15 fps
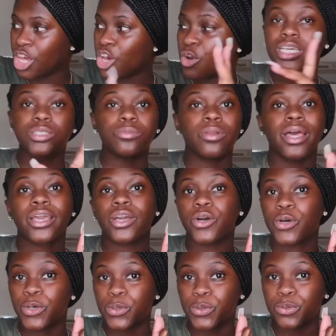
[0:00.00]
it's black
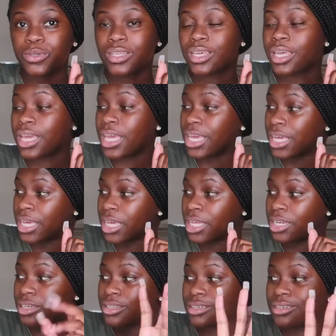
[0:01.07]
owned,
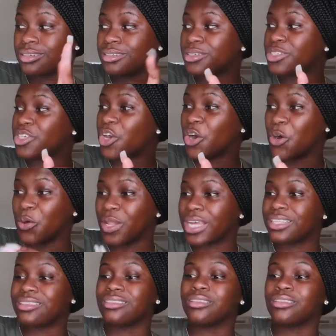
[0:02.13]
and y'all, like